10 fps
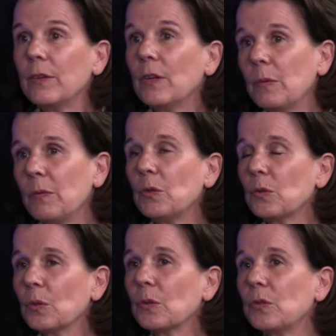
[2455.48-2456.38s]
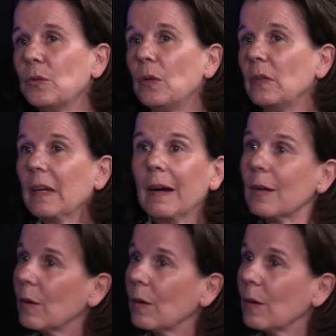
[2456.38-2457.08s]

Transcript: you know if you talk to young mm.